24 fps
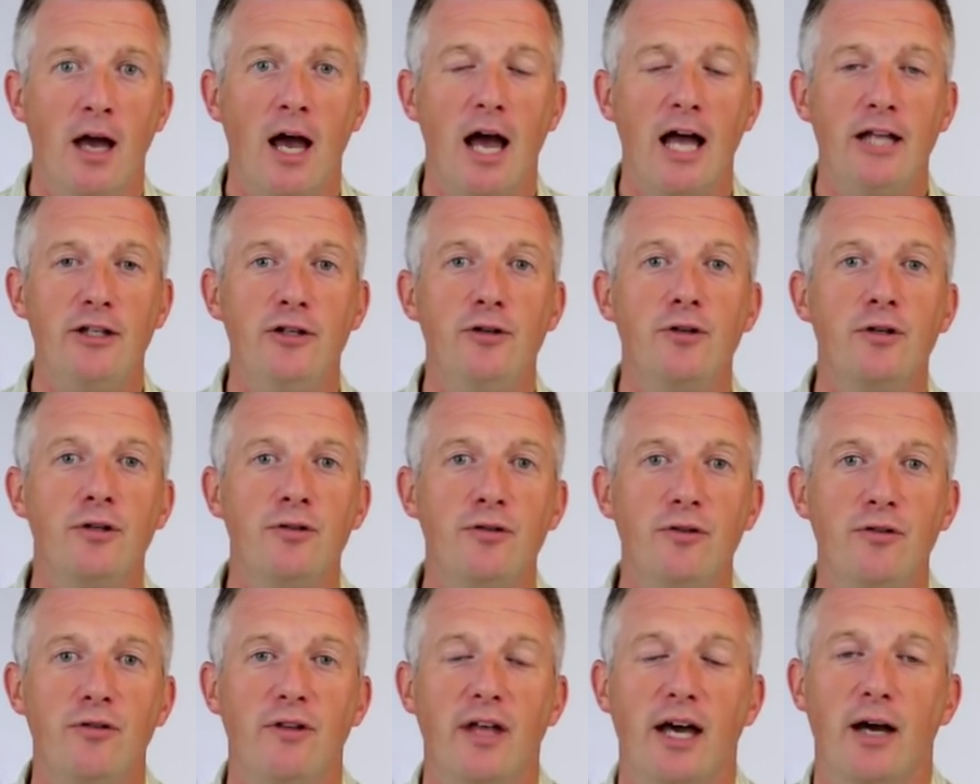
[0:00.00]
And you can
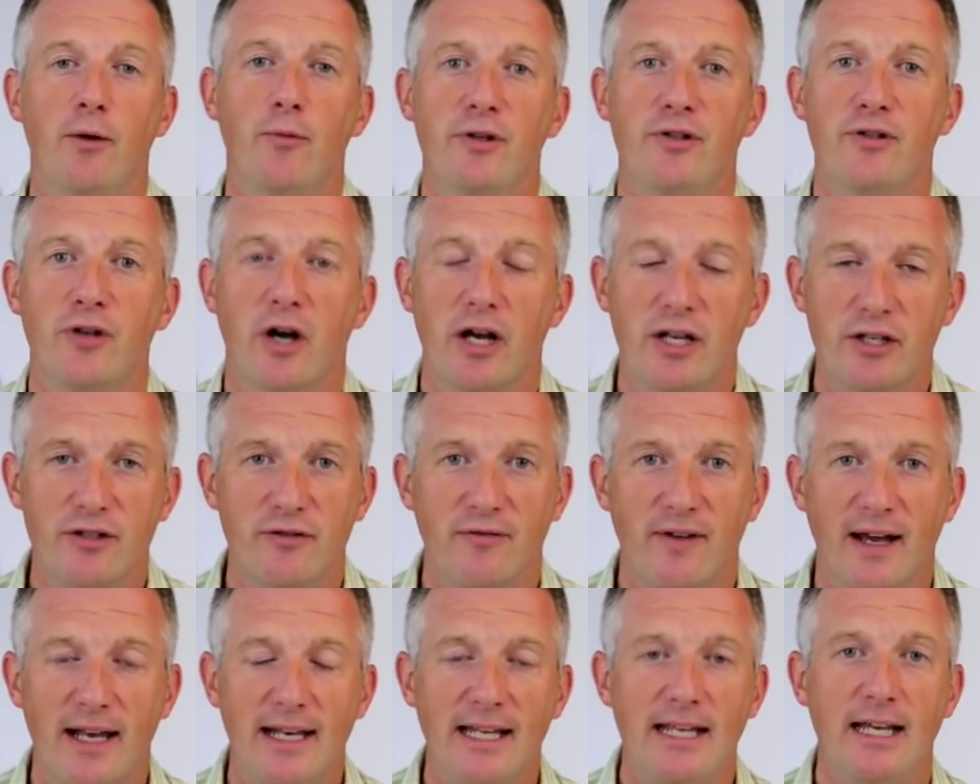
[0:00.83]
do that with giant
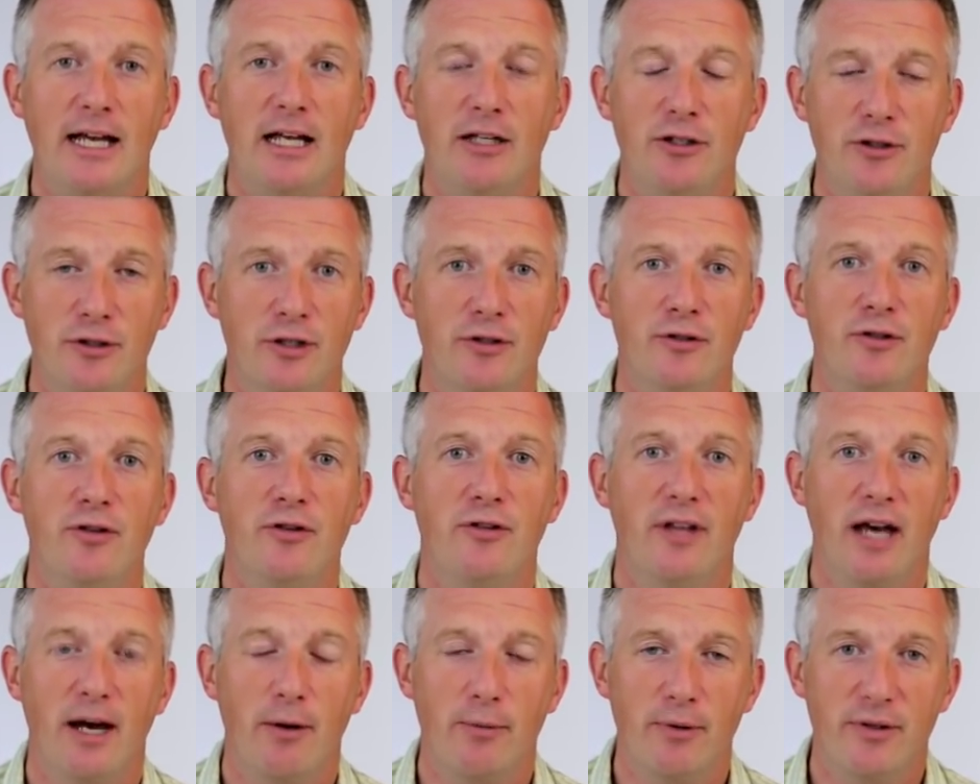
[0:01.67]
trevally, and you can do
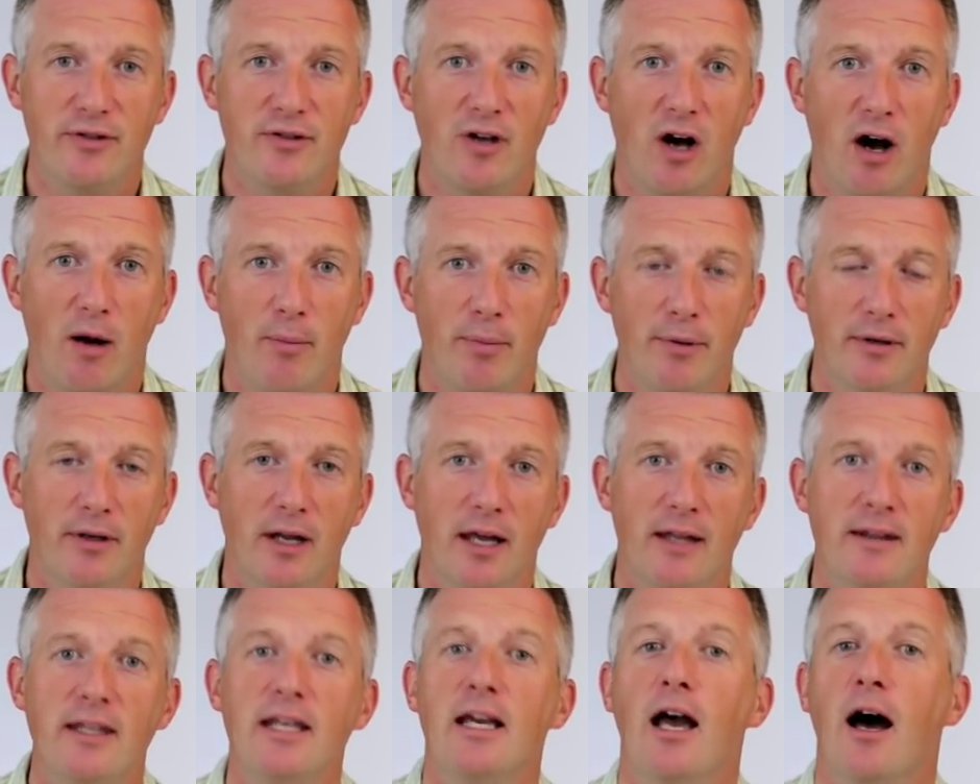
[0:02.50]
that with tarpon.
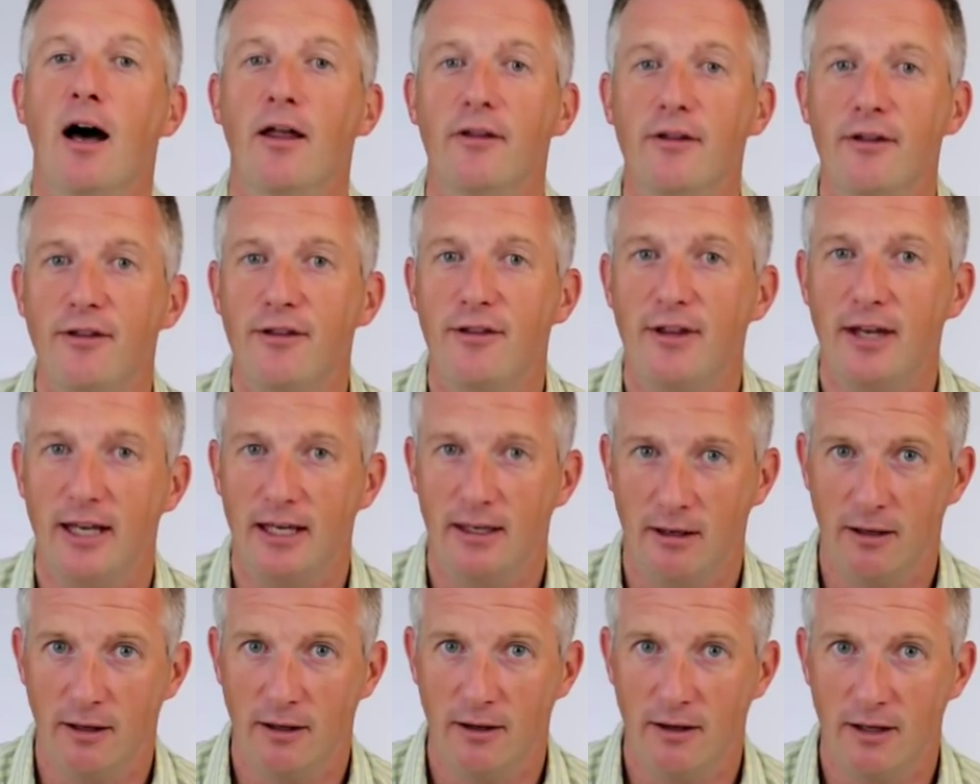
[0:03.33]
And the other
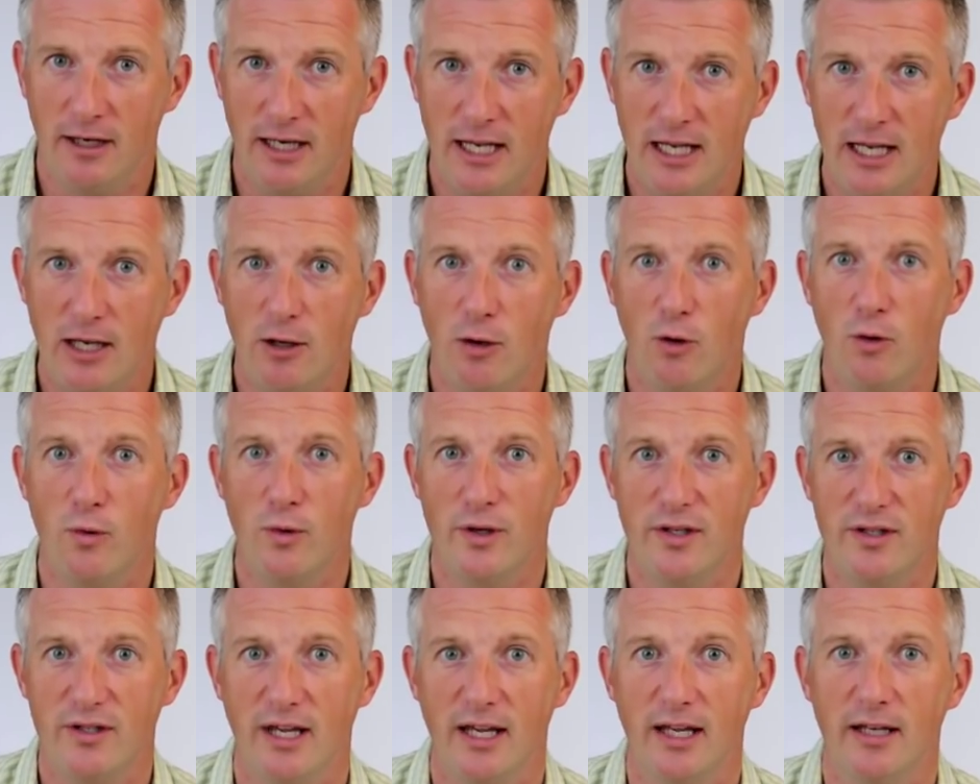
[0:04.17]
thing that he
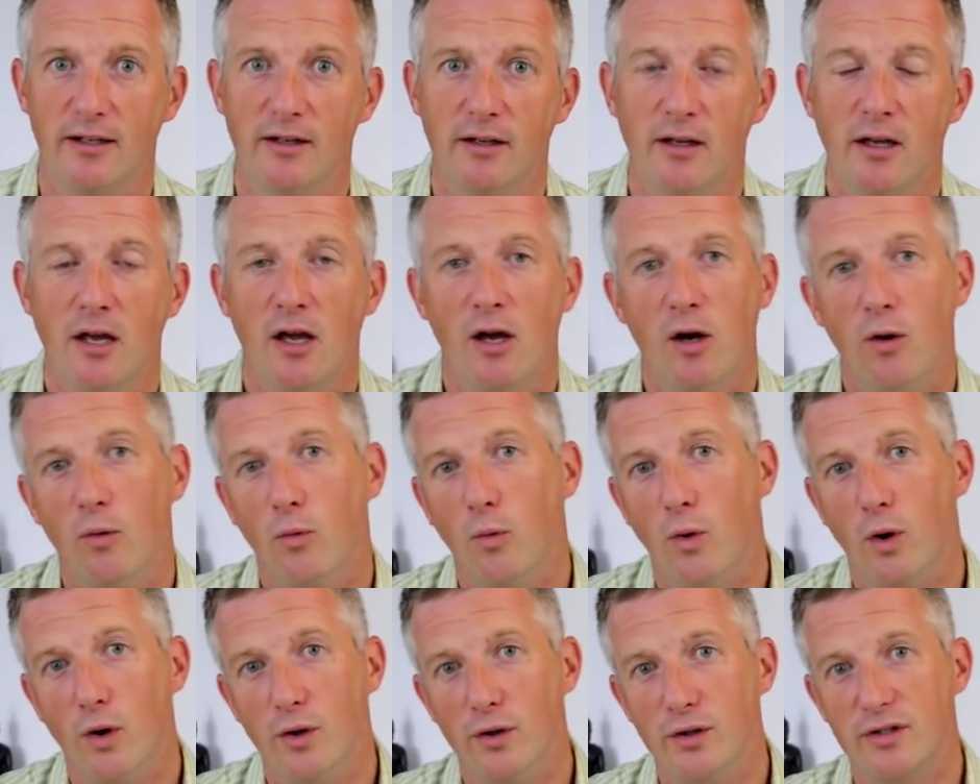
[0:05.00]
always did
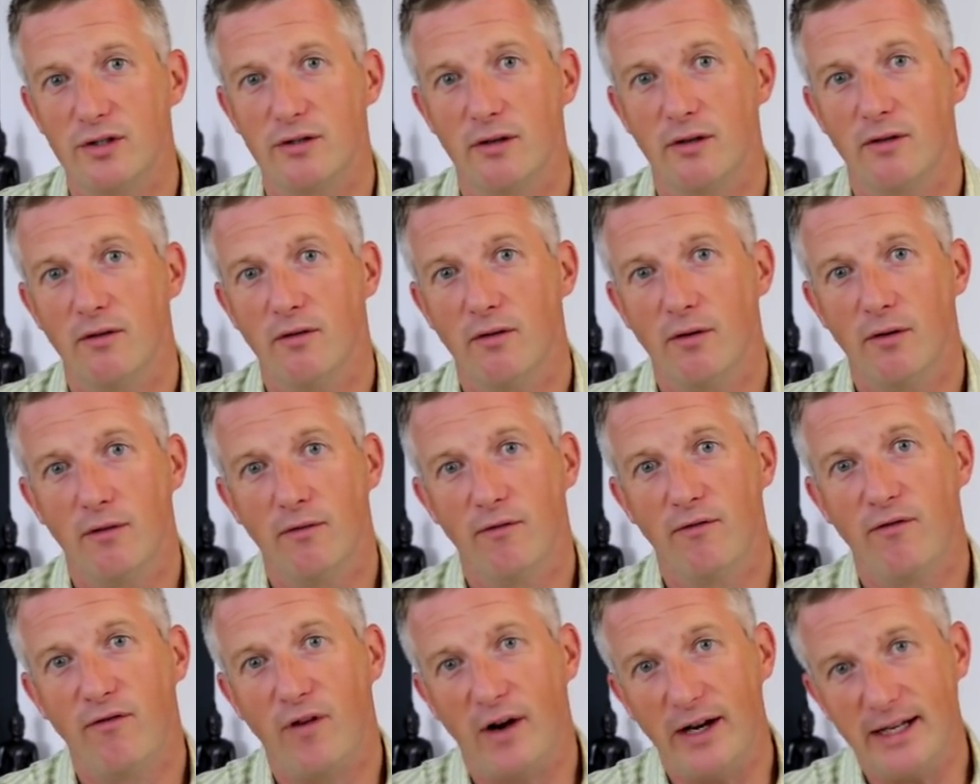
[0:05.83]
was
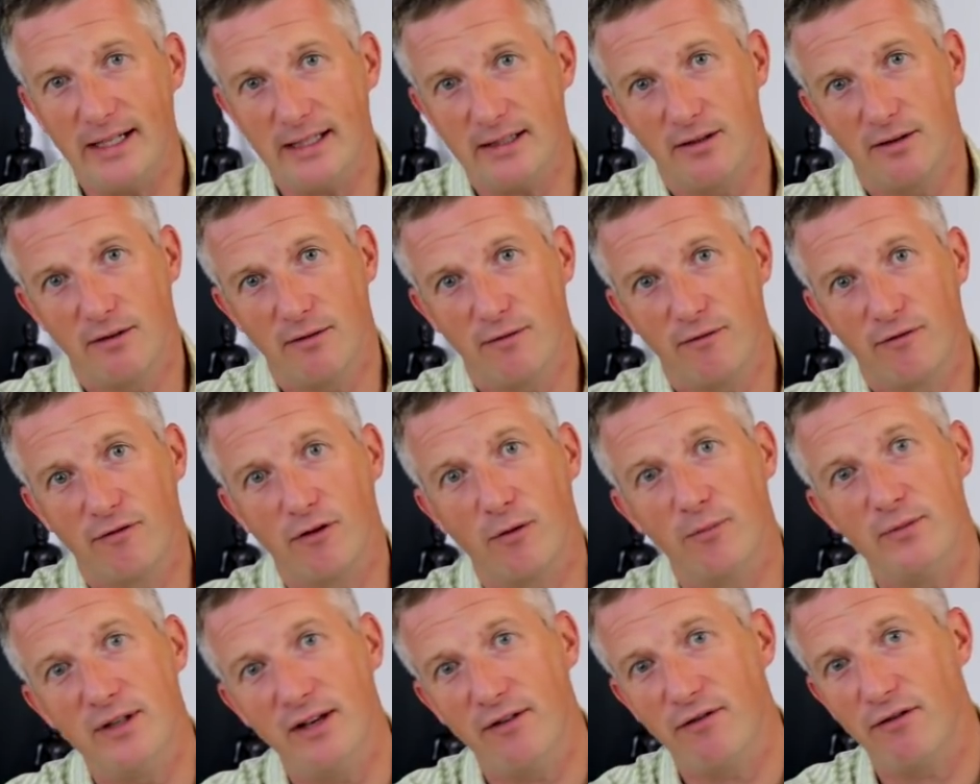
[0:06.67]
fight
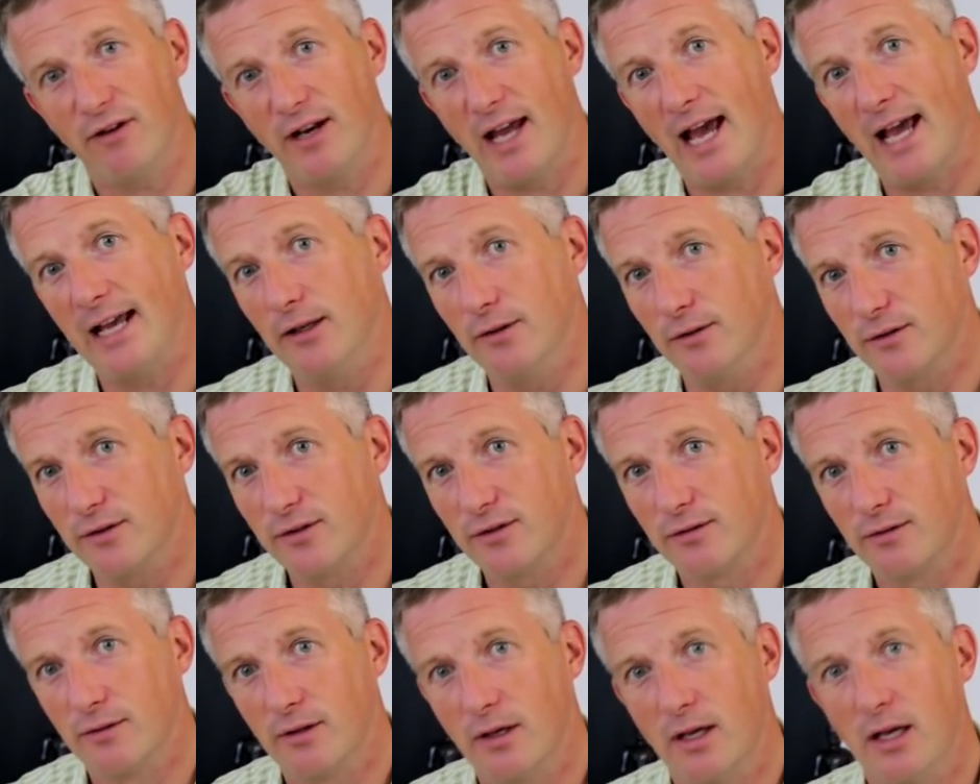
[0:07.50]
from different
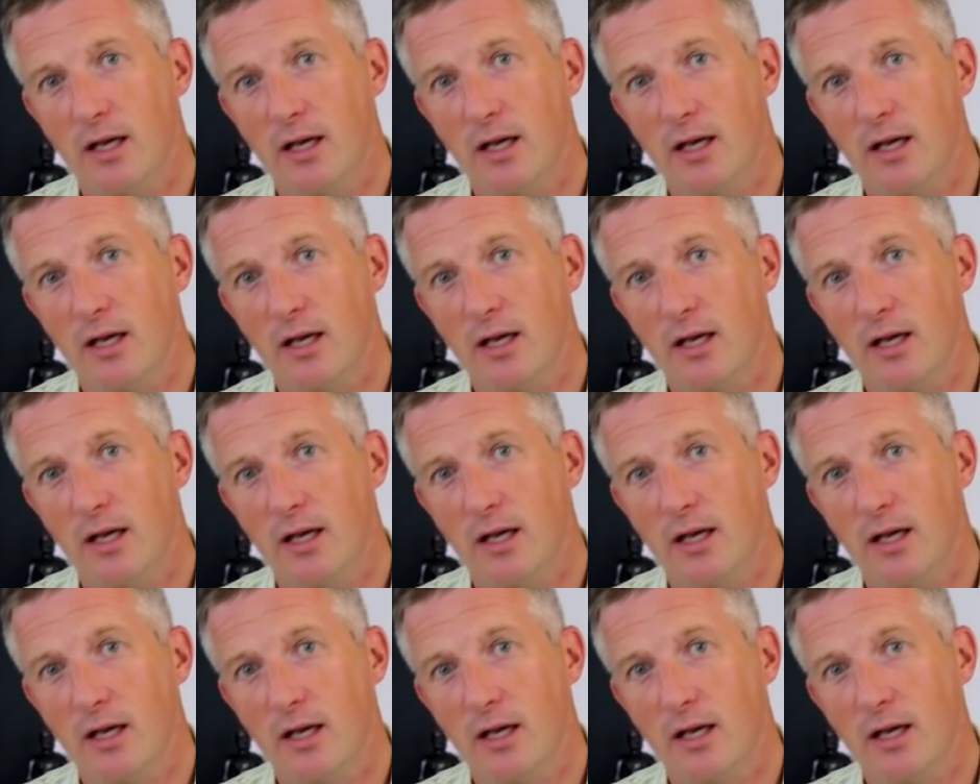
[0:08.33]
angles.